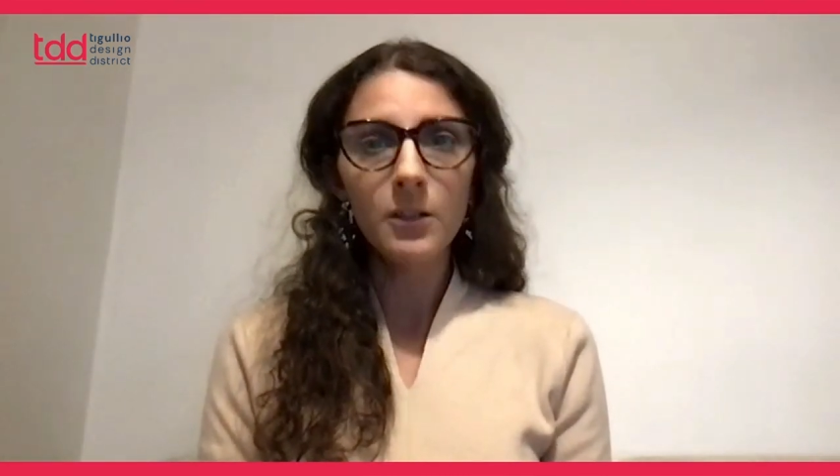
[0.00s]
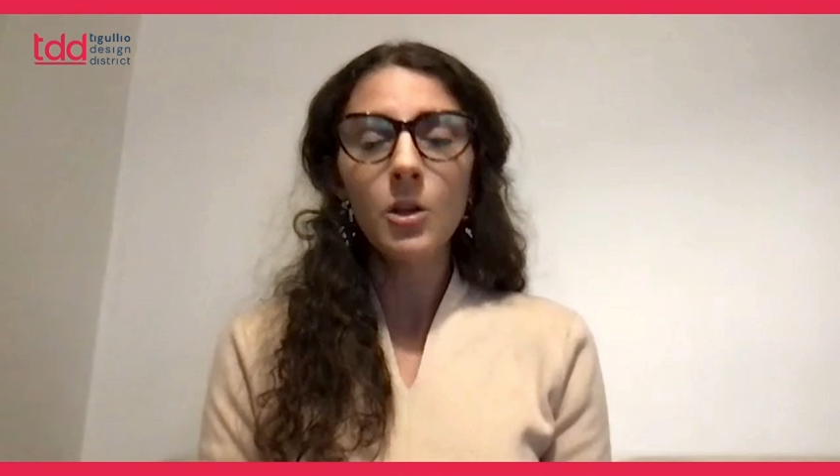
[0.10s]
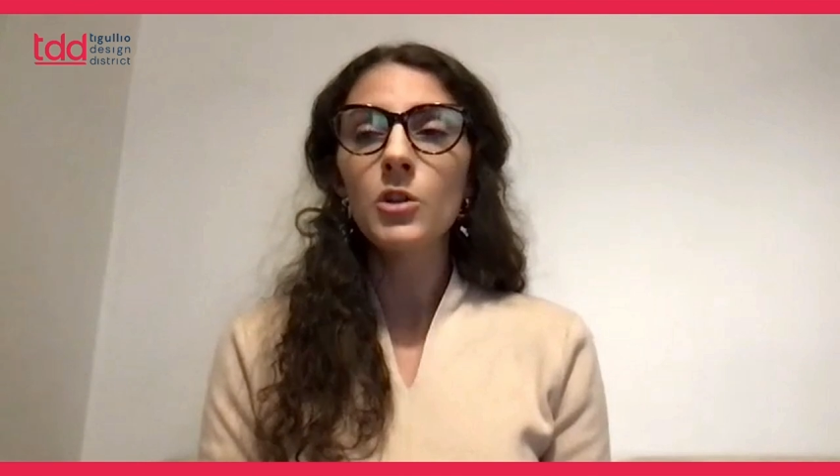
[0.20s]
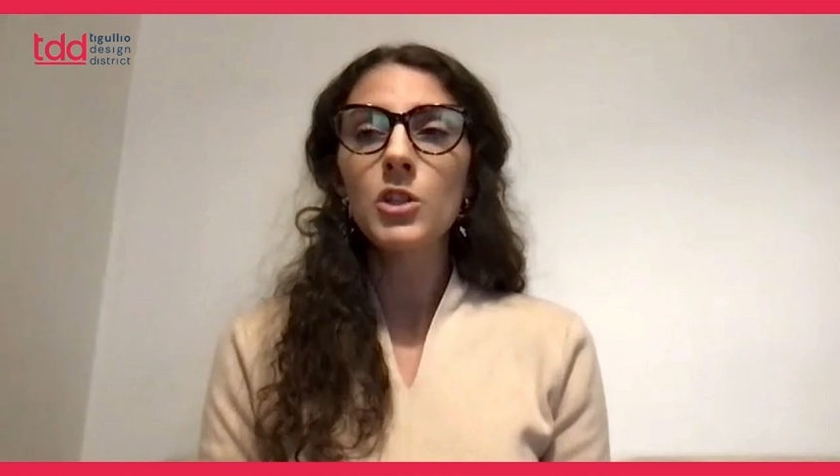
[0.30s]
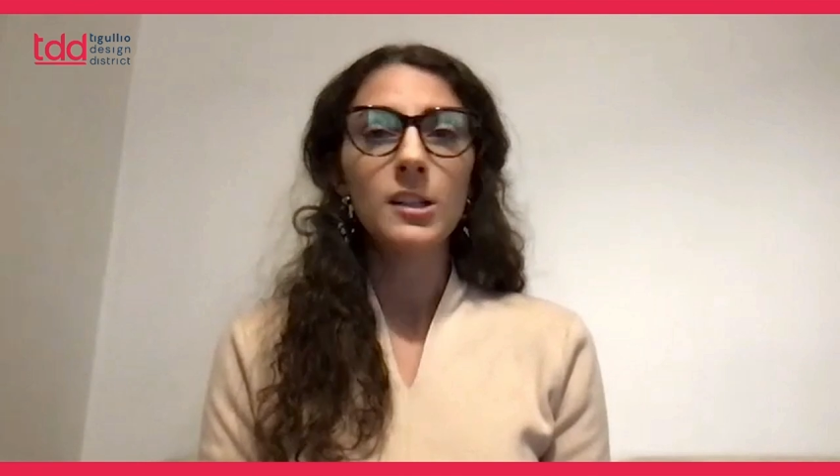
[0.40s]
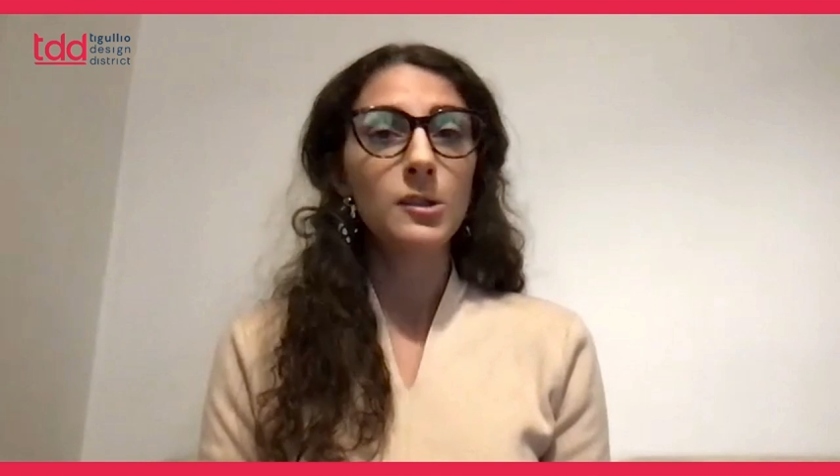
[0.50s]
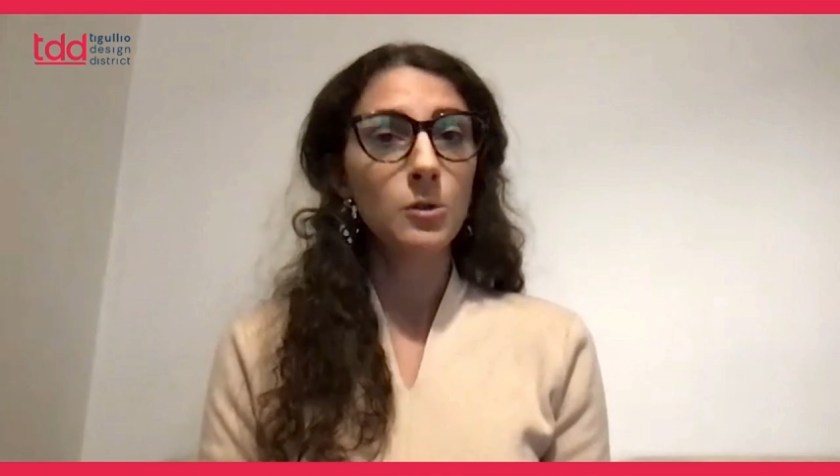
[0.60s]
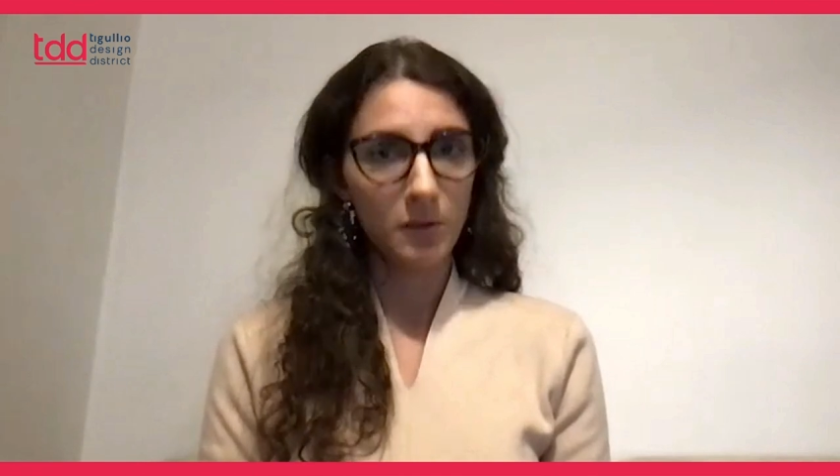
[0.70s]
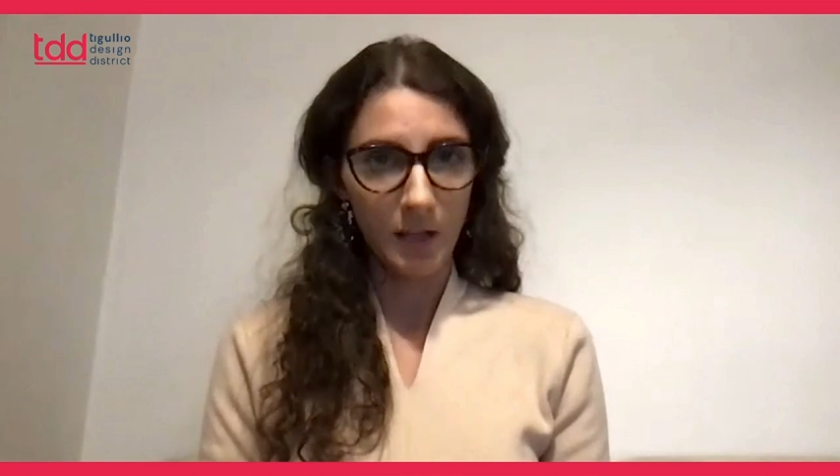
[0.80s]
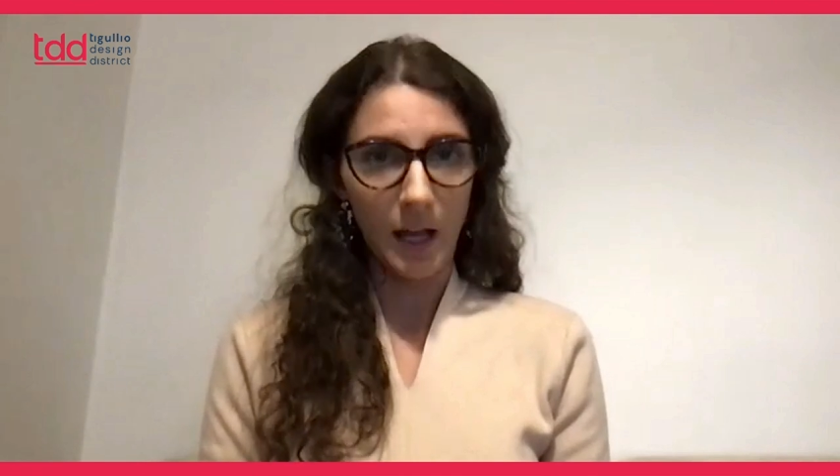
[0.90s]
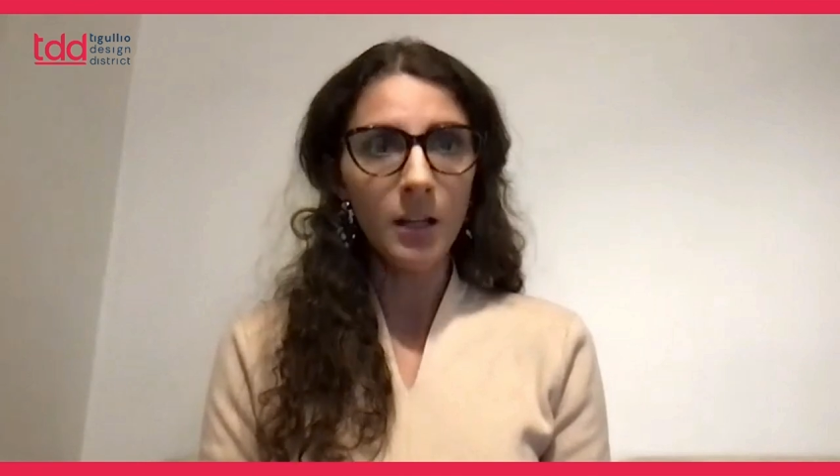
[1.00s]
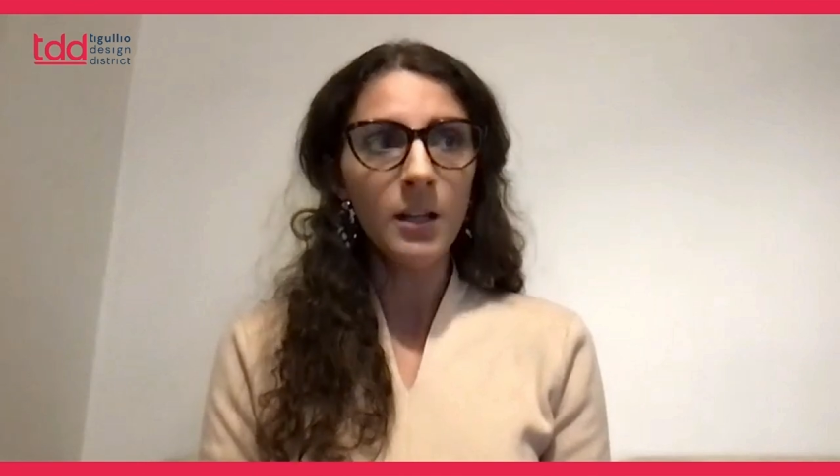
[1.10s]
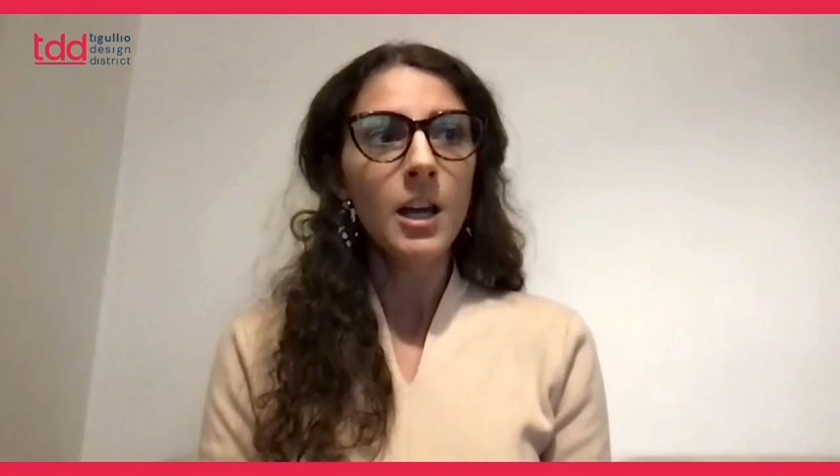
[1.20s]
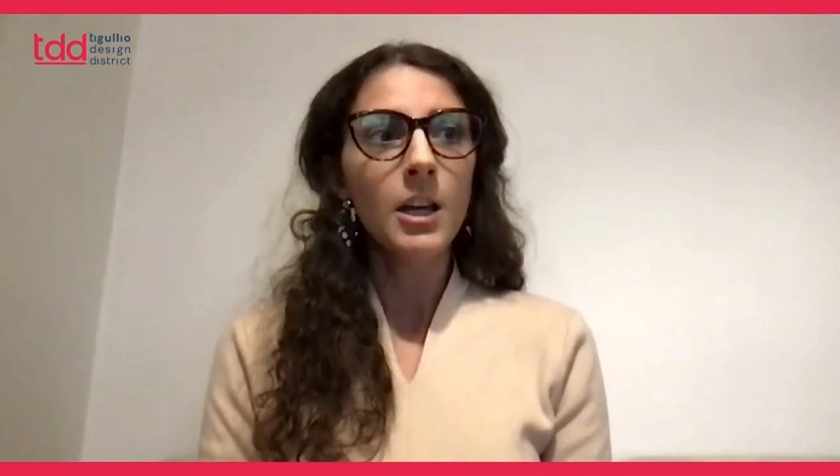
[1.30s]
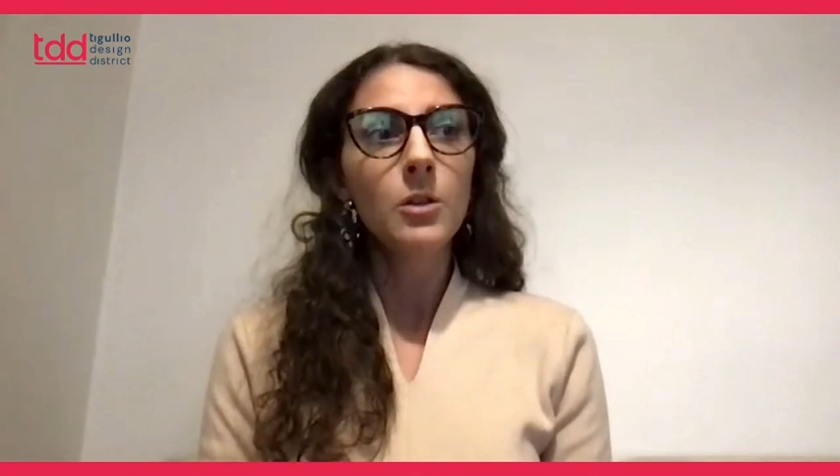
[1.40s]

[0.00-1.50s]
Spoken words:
not just to sell.